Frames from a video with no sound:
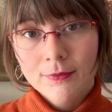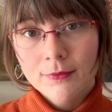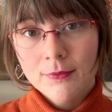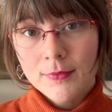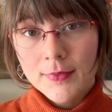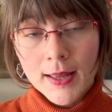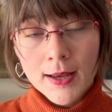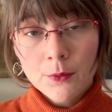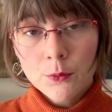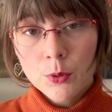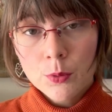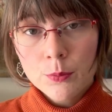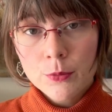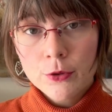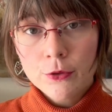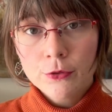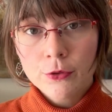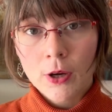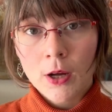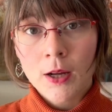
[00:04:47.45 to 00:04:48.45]
Now we'll
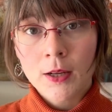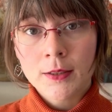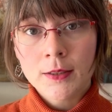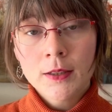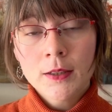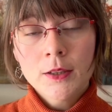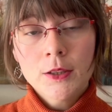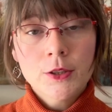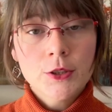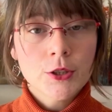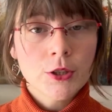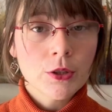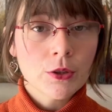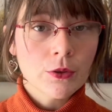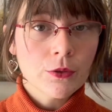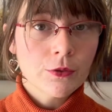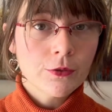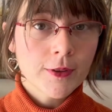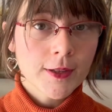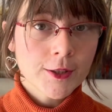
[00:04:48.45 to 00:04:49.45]
move on
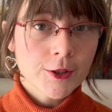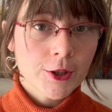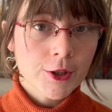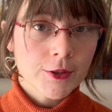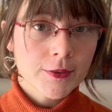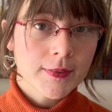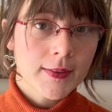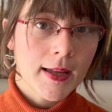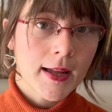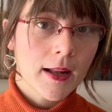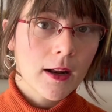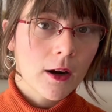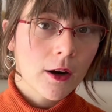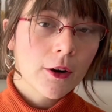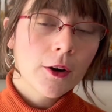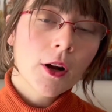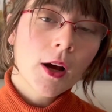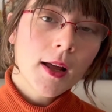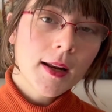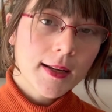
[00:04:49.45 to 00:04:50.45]
to features that are
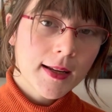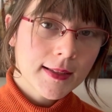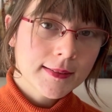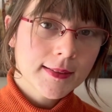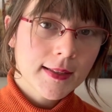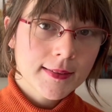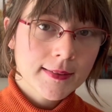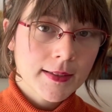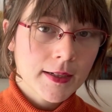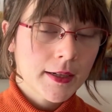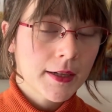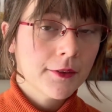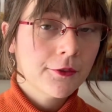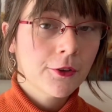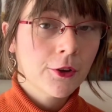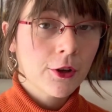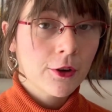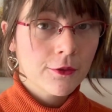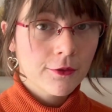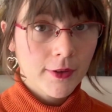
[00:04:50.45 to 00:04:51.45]
not necessary
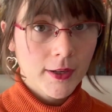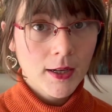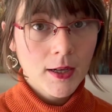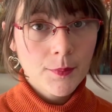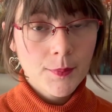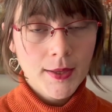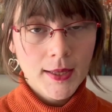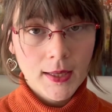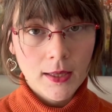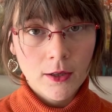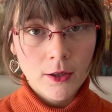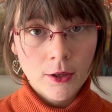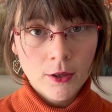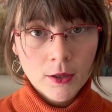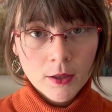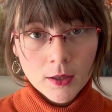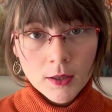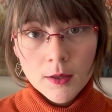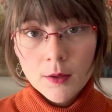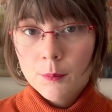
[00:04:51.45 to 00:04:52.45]
for a very beginner,
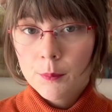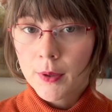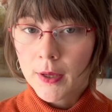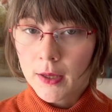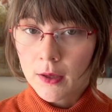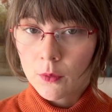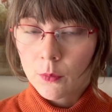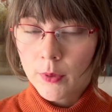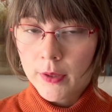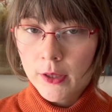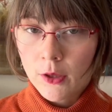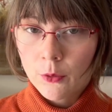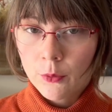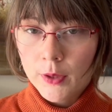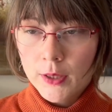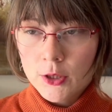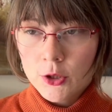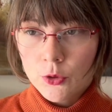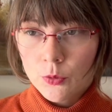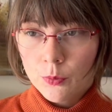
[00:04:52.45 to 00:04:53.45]
but when you
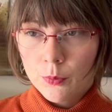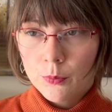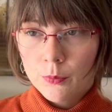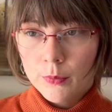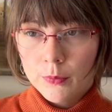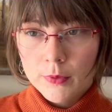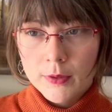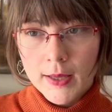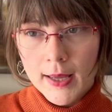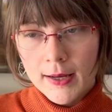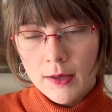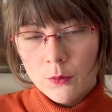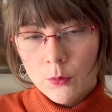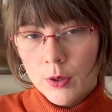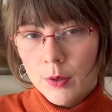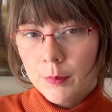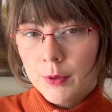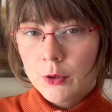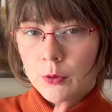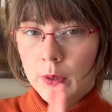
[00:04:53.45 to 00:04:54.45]
reach
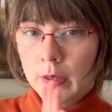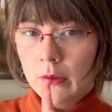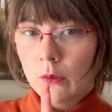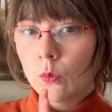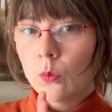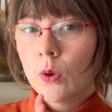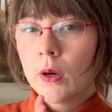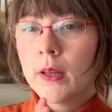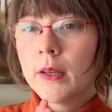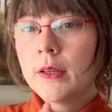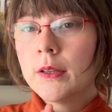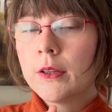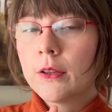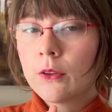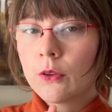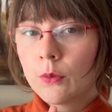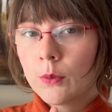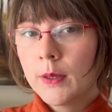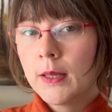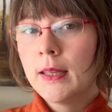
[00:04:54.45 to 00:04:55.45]
anywhere between 1 to
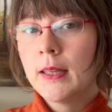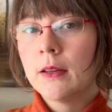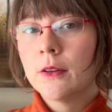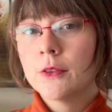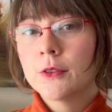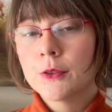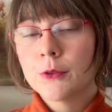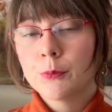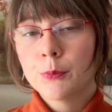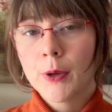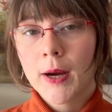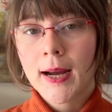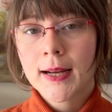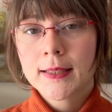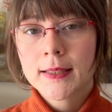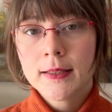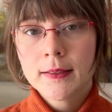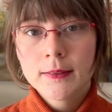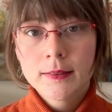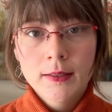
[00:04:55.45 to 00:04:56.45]
3 years of
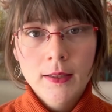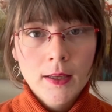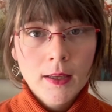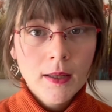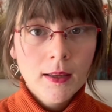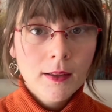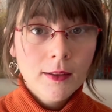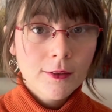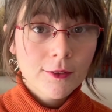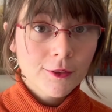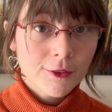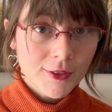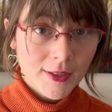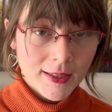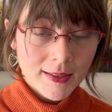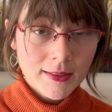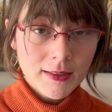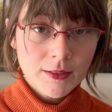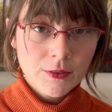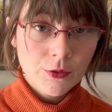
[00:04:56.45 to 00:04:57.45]
practice,
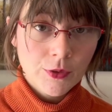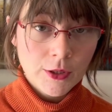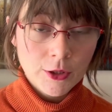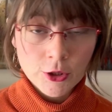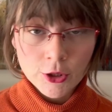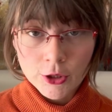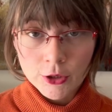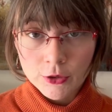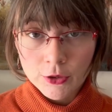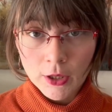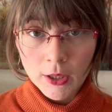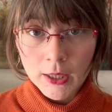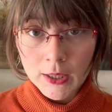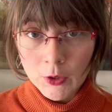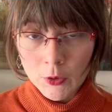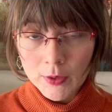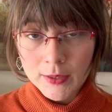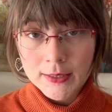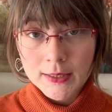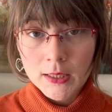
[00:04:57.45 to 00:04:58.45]
then these features are
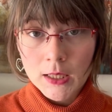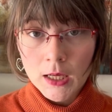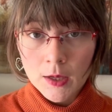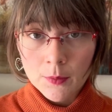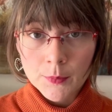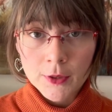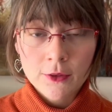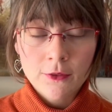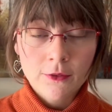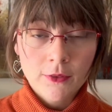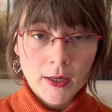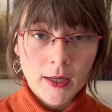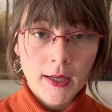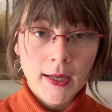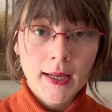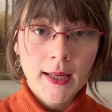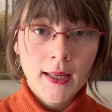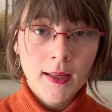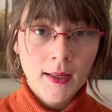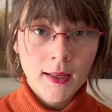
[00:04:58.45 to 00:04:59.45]
going to come in
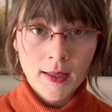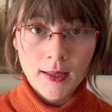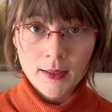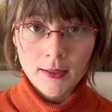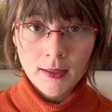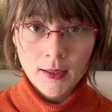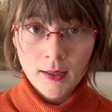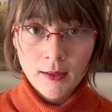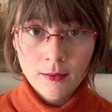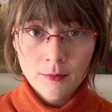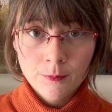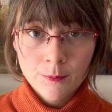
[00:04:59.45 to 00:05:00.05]
very handy.